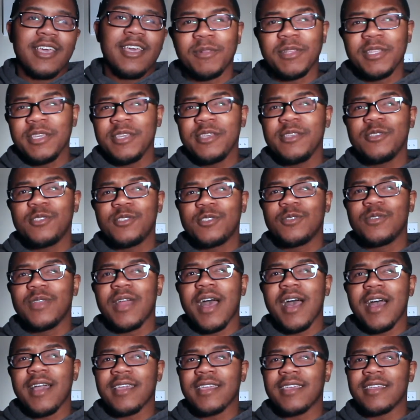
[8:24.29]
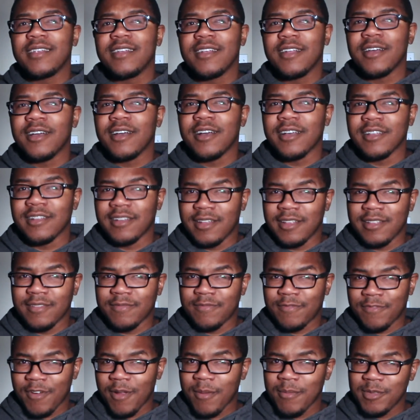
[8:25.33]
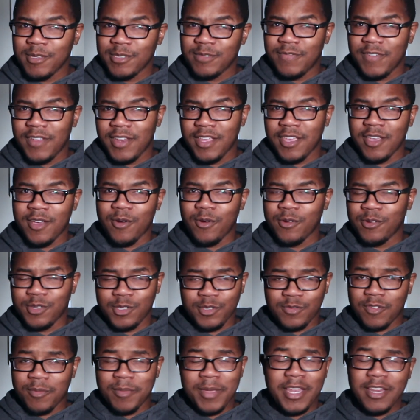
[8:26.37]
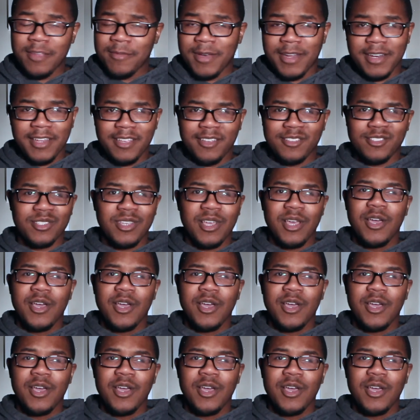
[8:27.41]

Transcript: Please do not get from this video, or just from anybody else,